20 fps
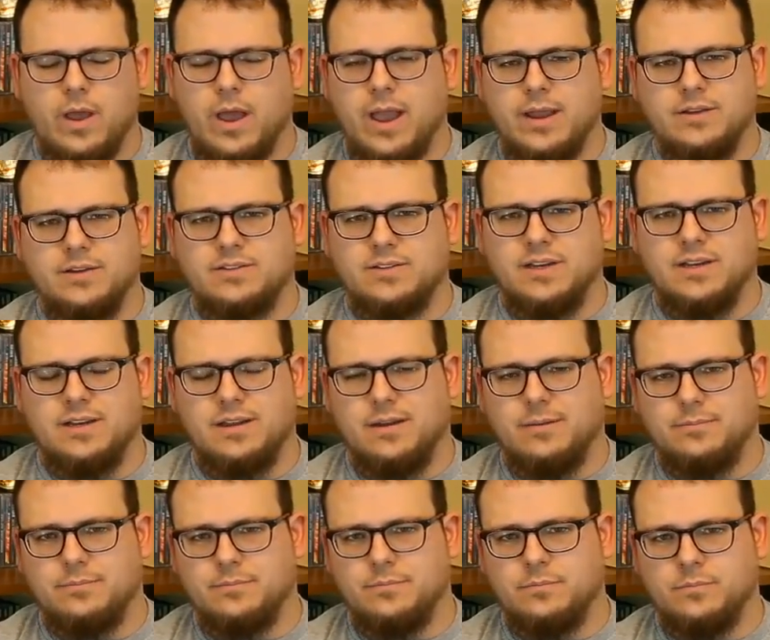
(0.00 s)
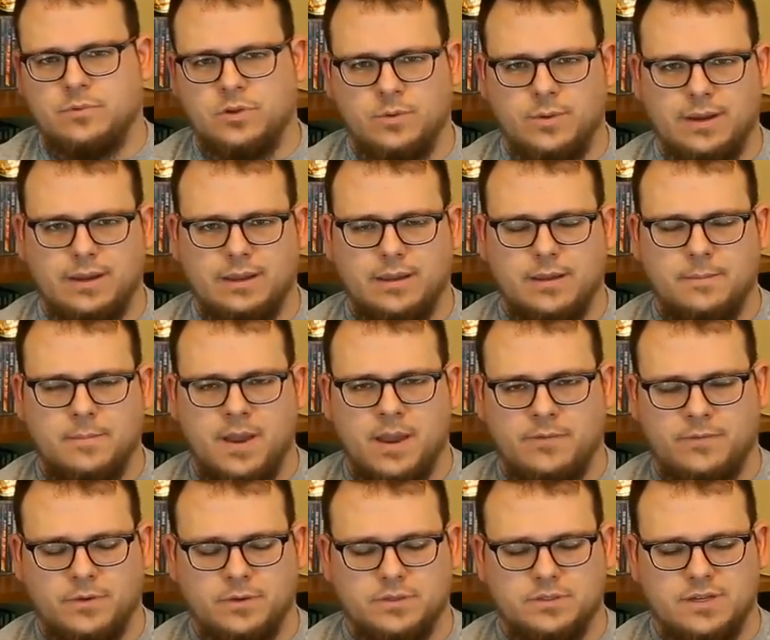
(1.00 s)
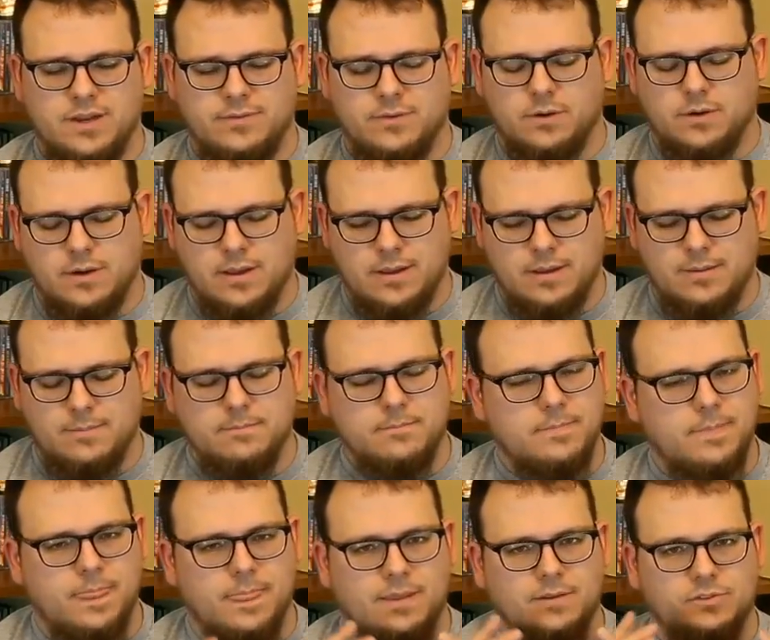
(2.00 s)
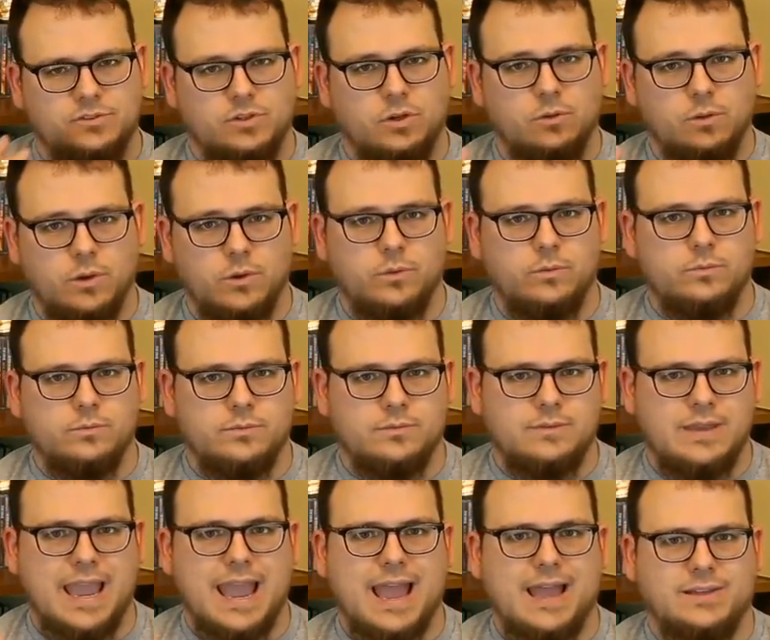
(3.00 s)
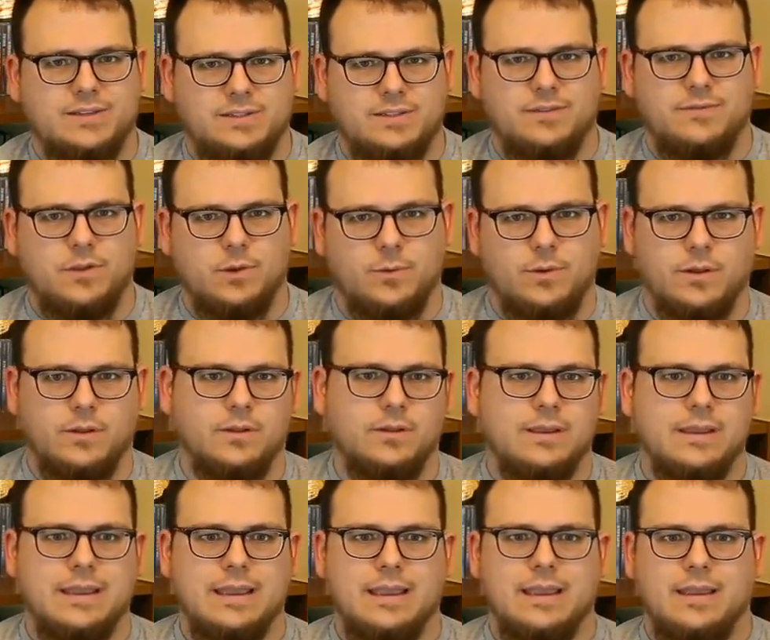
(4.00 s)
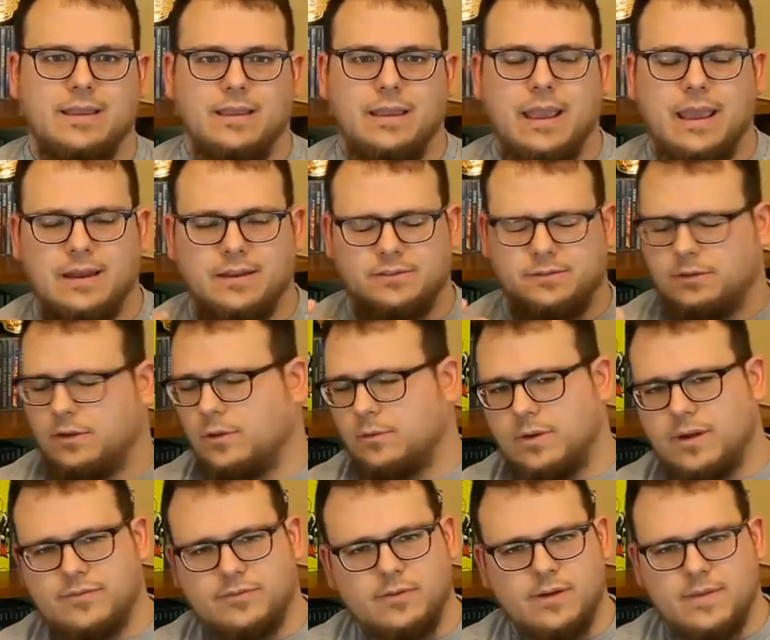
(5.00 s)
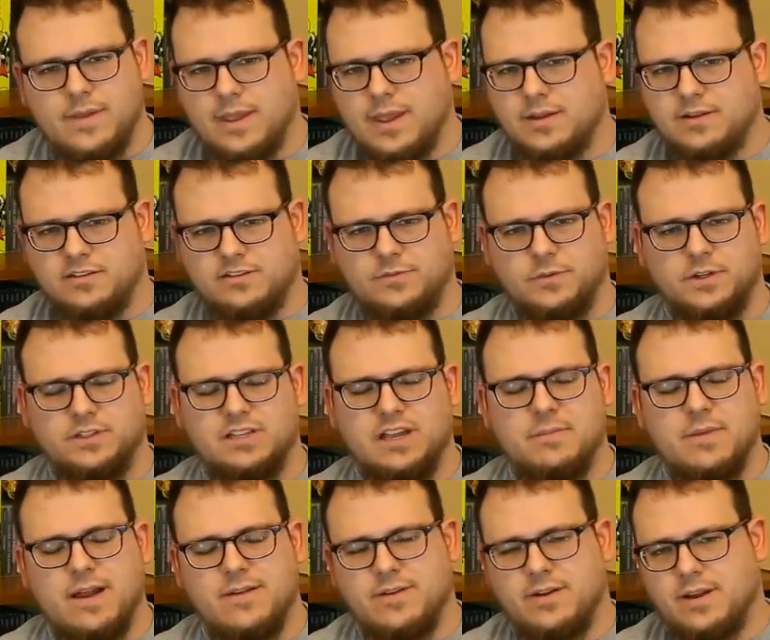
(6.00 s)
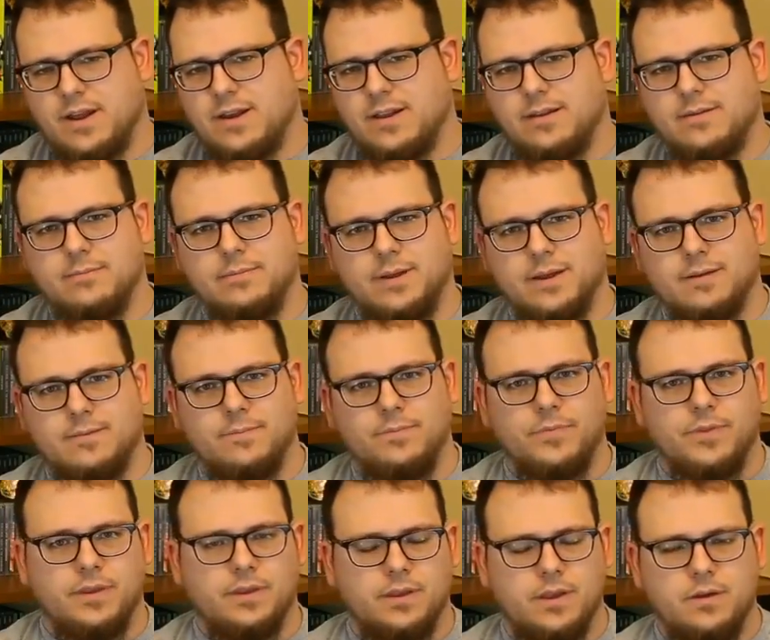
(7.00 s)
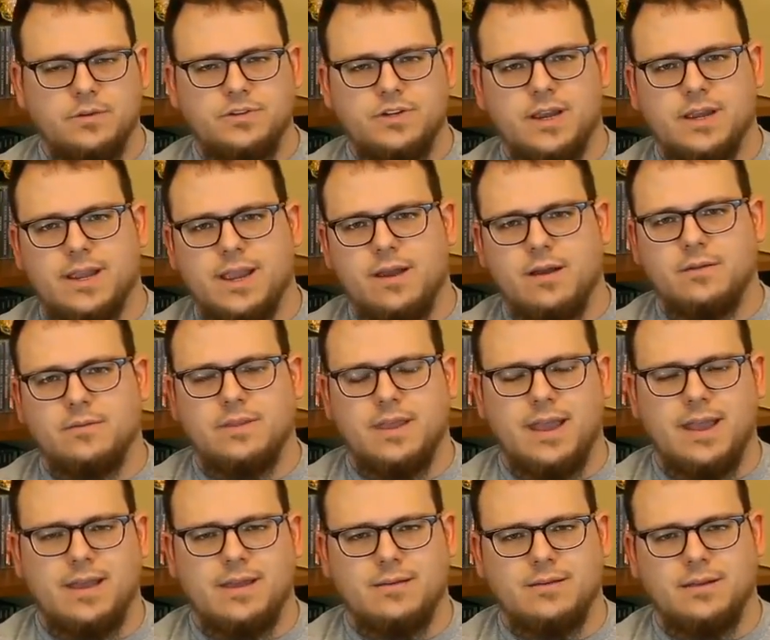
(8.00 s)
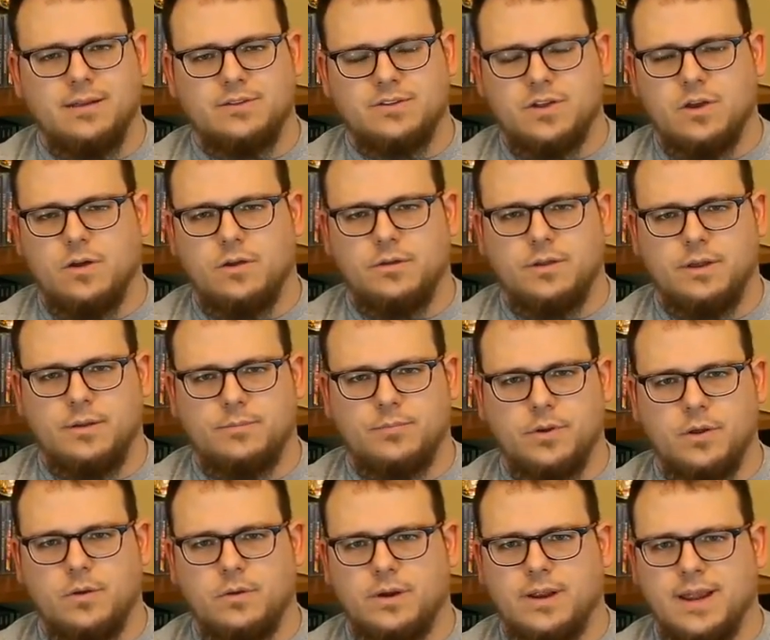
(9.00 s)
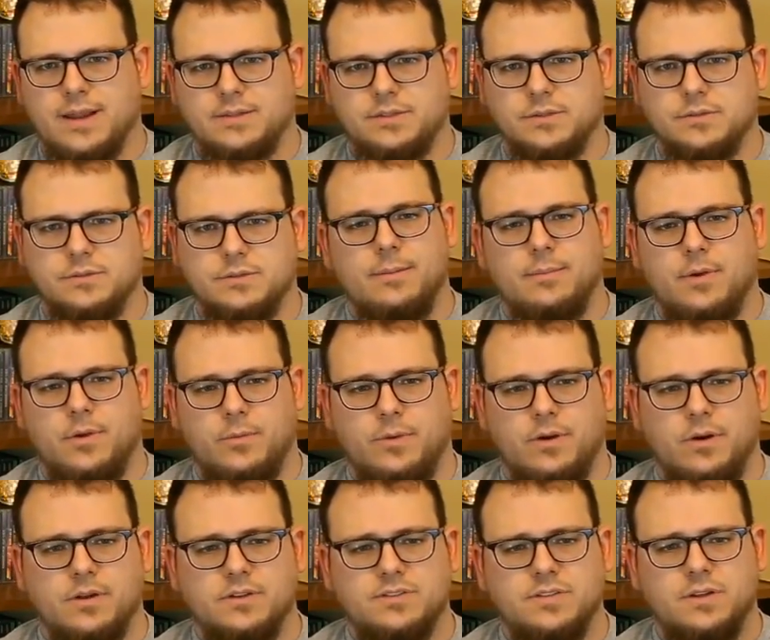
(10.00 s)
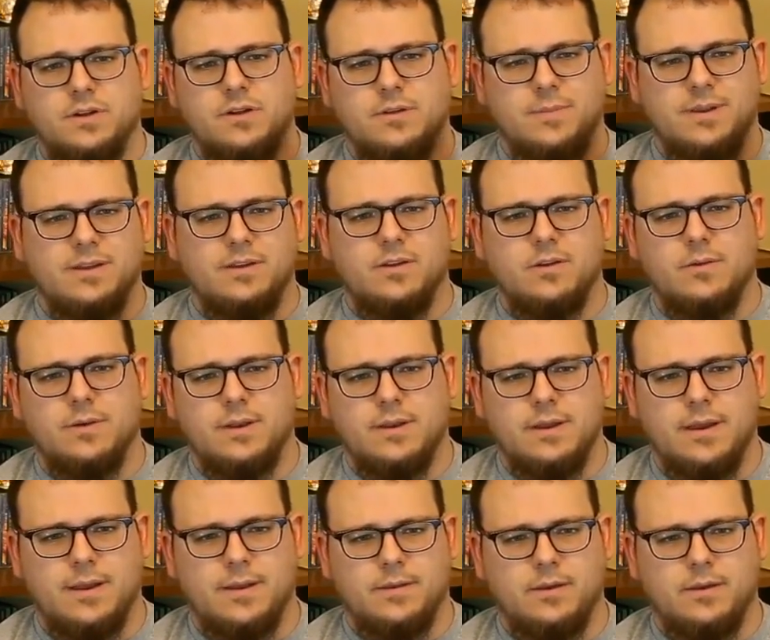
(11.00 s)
I just ended up doing my first ever solo cast, if you will. And it's a little rough around the edges, first time I ever done it, but go check out that. It's called Pre-Order Canceled. But we're also going to be doing,